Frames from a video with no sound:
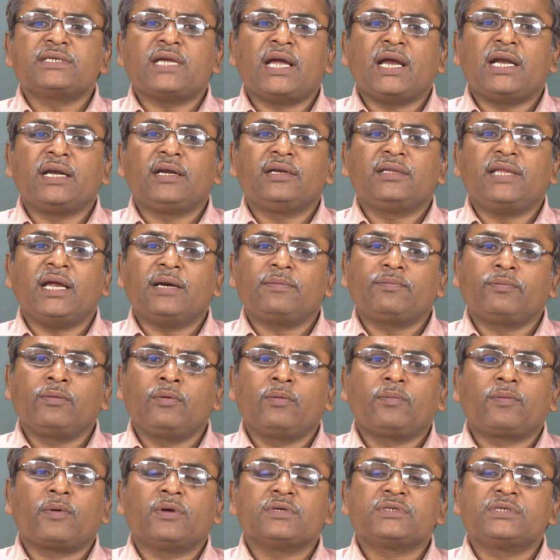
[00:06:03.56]
and that
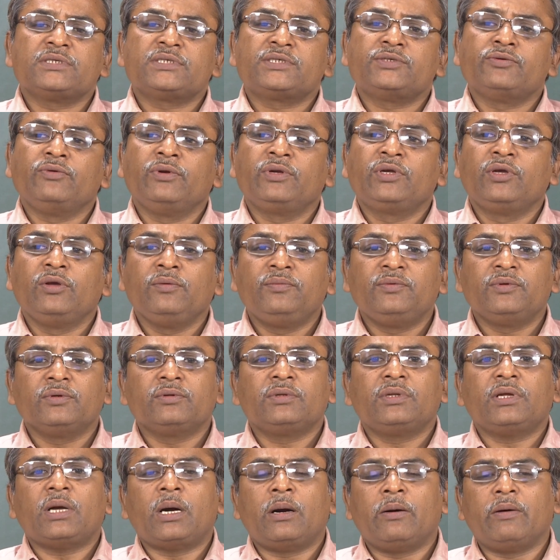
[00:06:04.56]
flow process will give
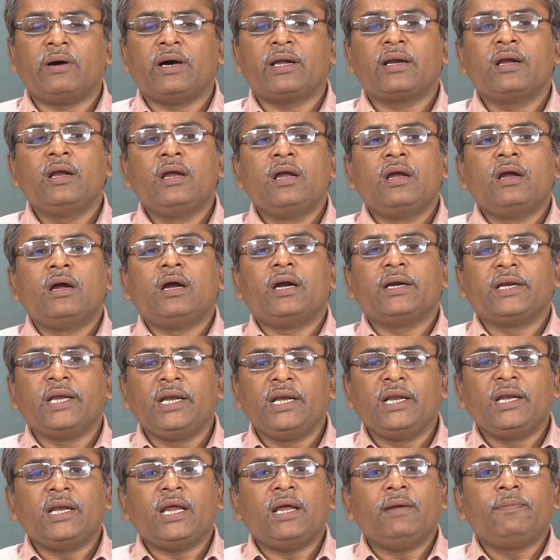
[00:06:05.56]
you our uh,
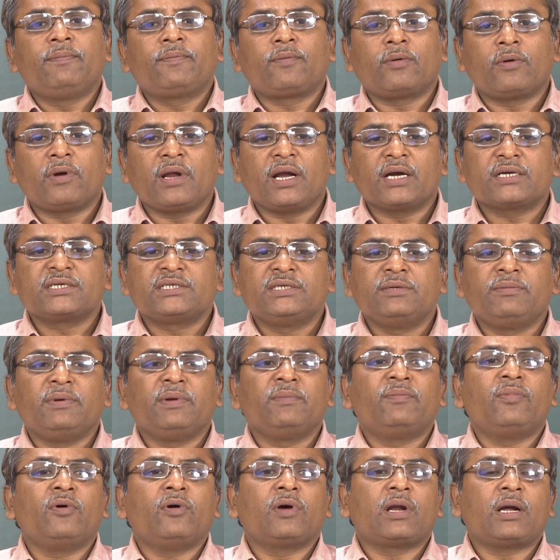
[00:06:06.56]
daily life products
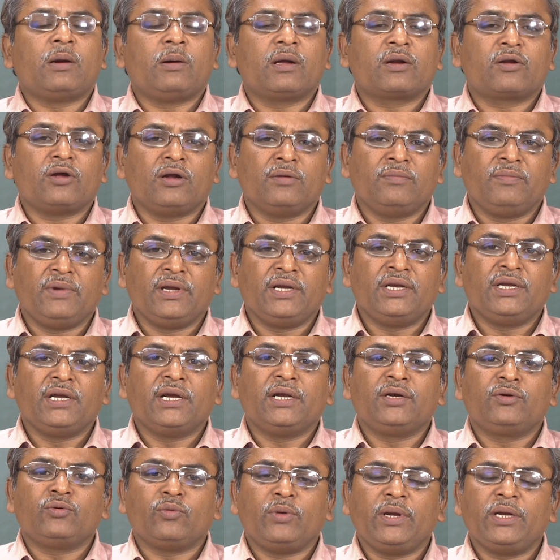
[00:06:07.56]
even for our
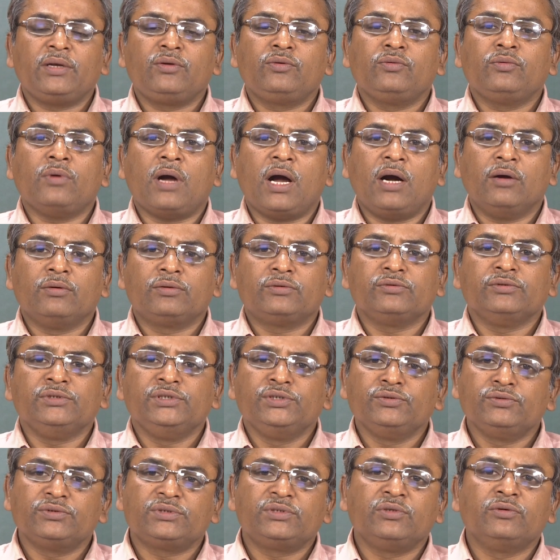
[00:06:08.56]
convenient way to how to
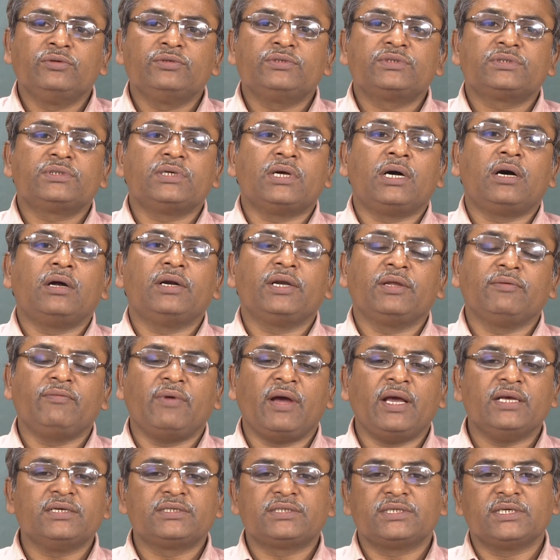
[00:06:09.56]
use those
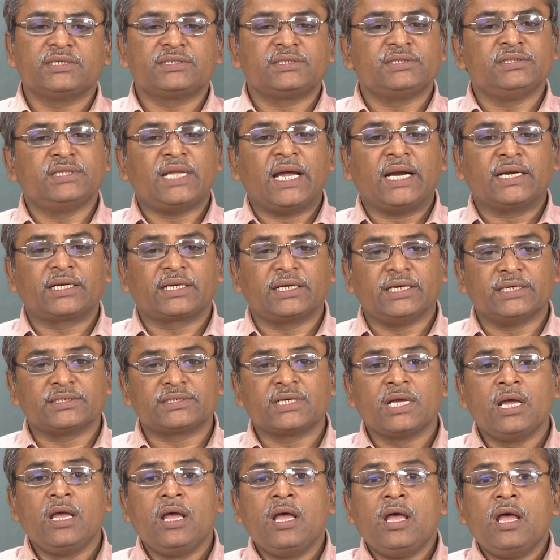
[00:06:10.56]
devices in that
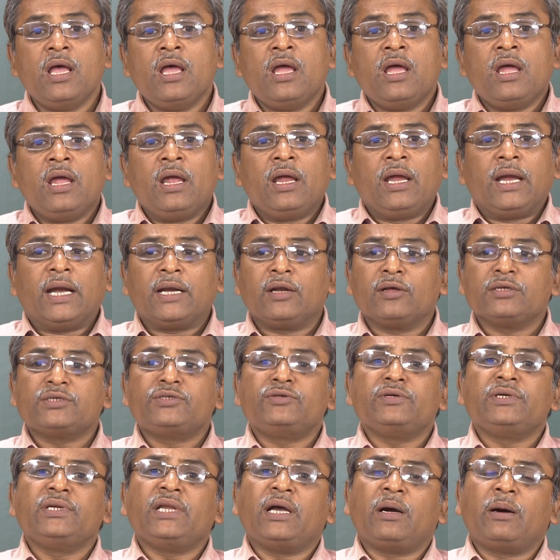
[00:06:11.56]
case and
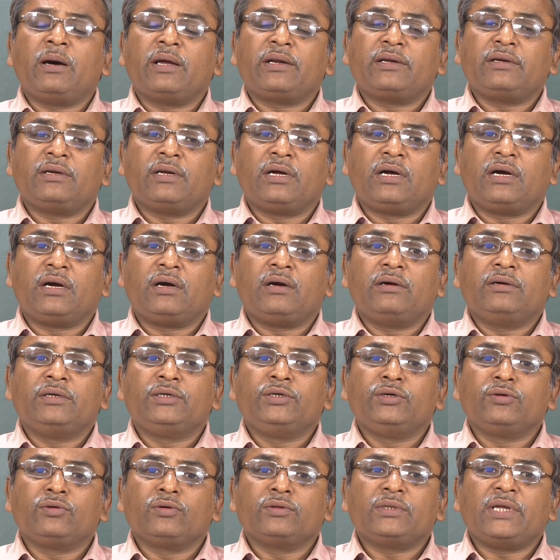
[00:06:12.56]
also in our uh,
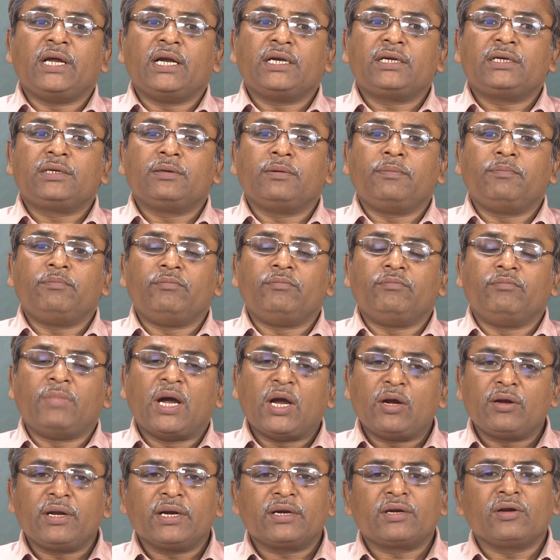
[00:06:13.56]
you know that
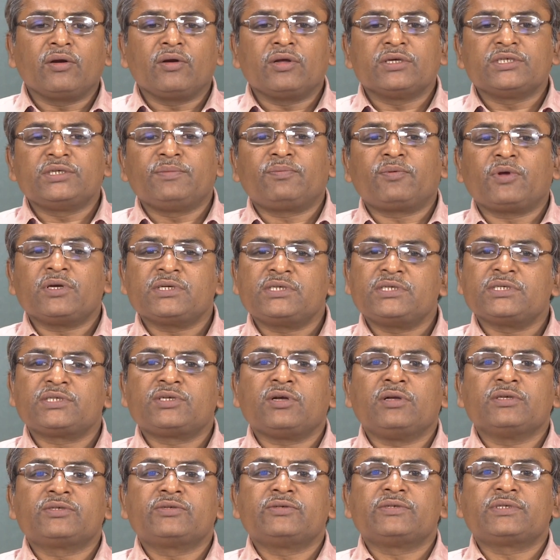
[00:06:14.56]
biotechnology process
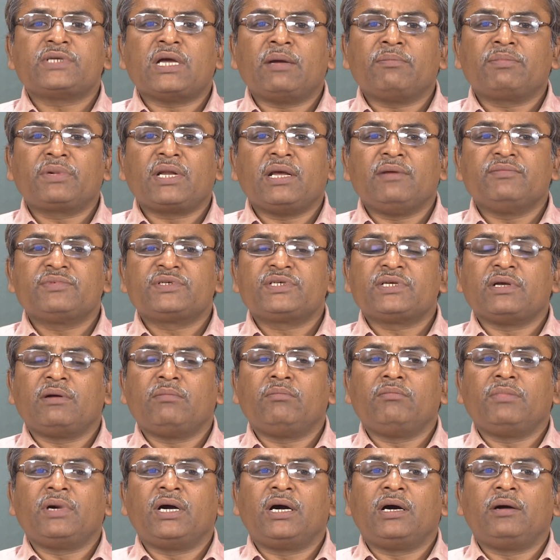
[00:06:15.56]
also sometimes
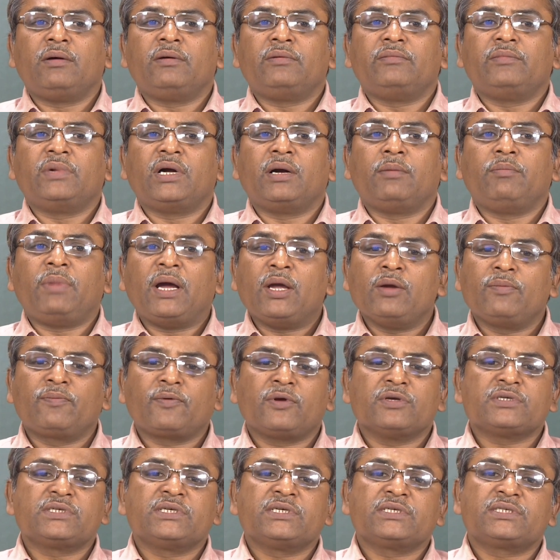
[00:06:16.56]
some uh, uh,
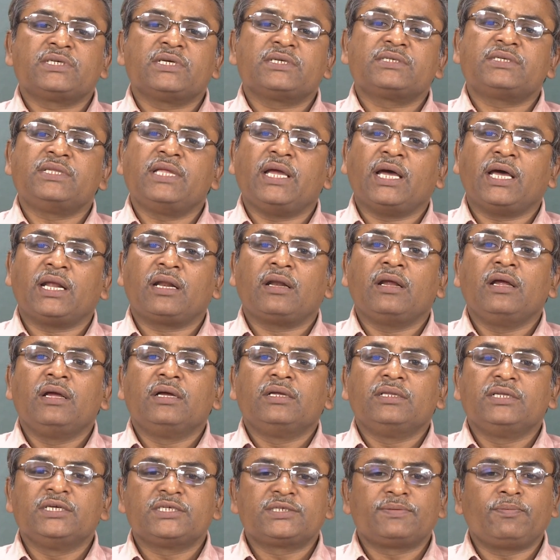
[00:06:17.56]
bioprocesses they are
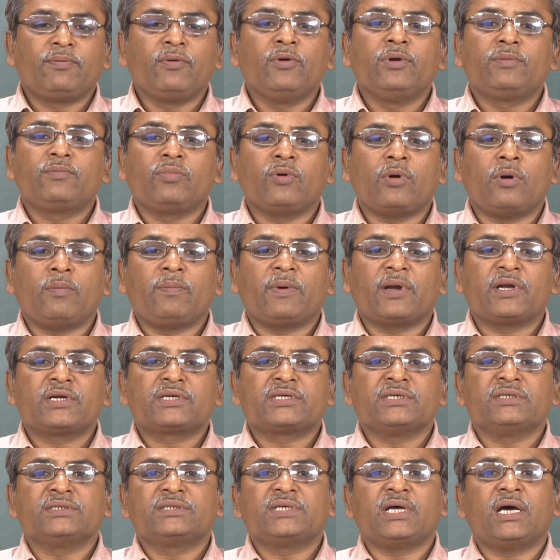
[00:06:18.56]
these fluid flow
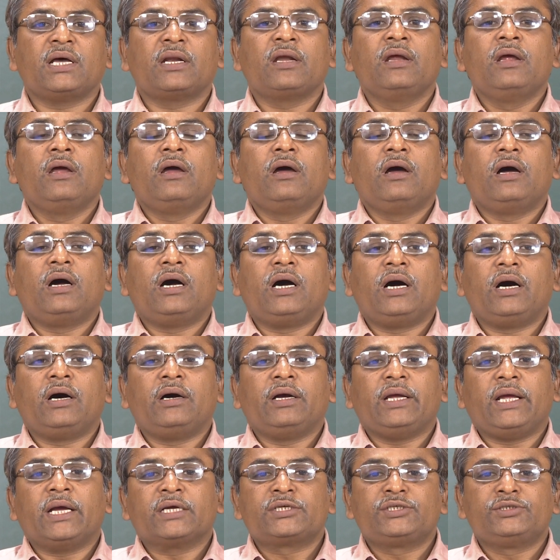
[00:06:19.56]
operations are
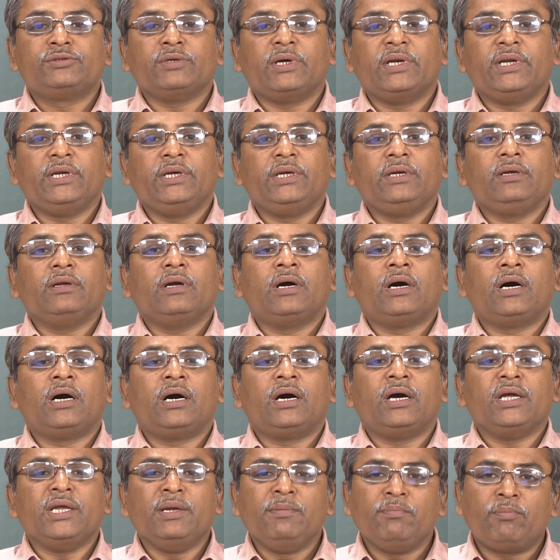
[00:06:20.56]
uh, actually
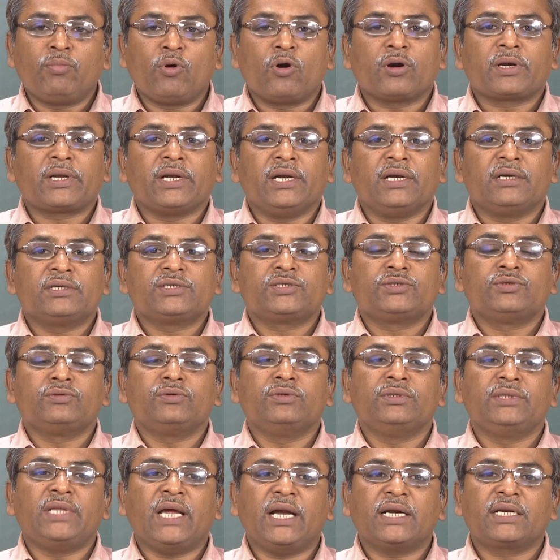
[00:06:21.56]
uh, important.
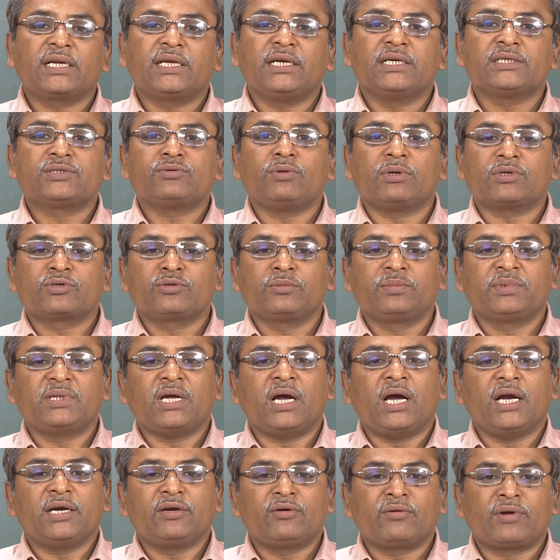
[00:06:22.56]
So, in that case what should be
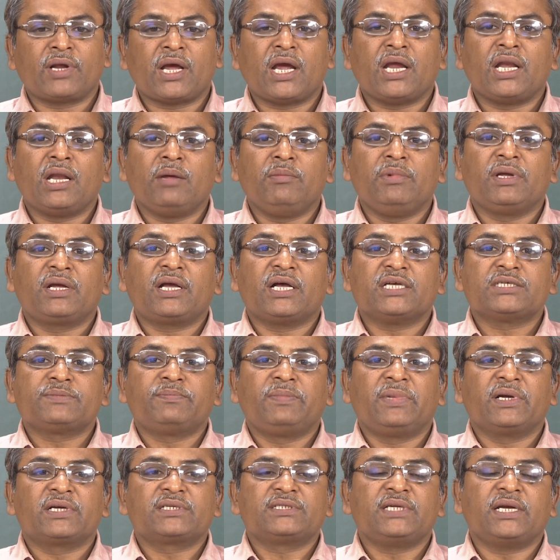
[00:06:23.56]
the hydrodynamic
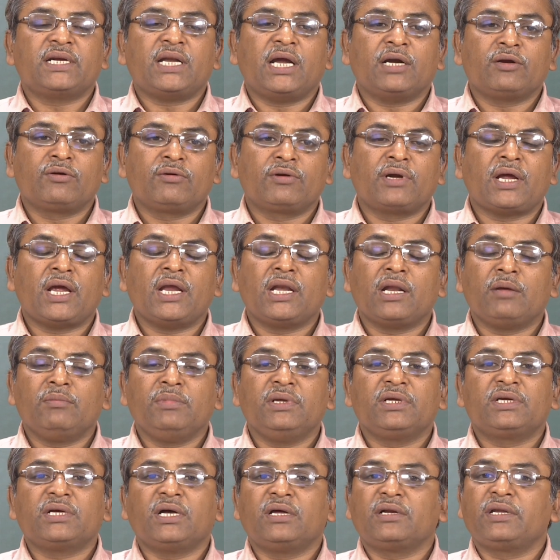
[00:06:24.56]
aspect that
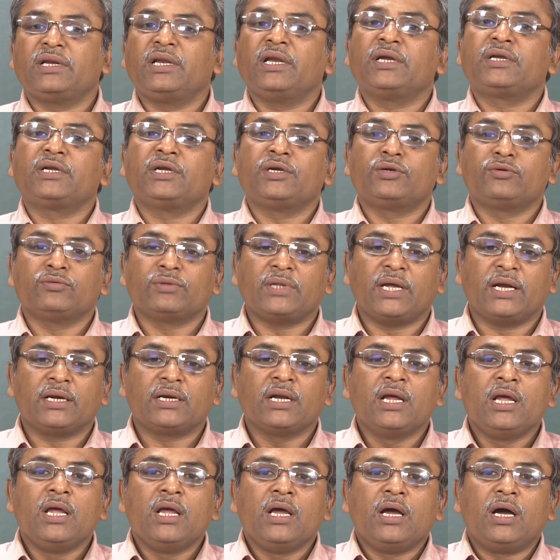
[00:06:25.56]
hydrodynamic are related to
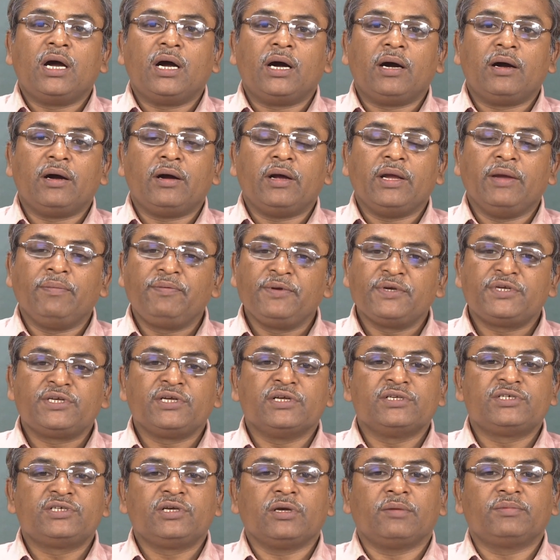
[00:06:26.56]
that uh,
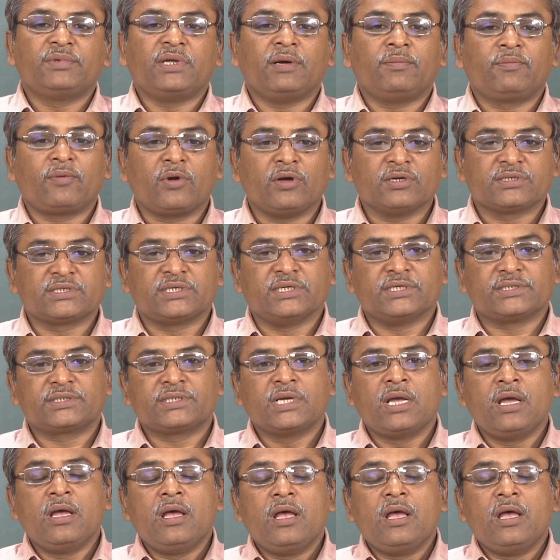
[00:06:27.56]
efficiency of the process.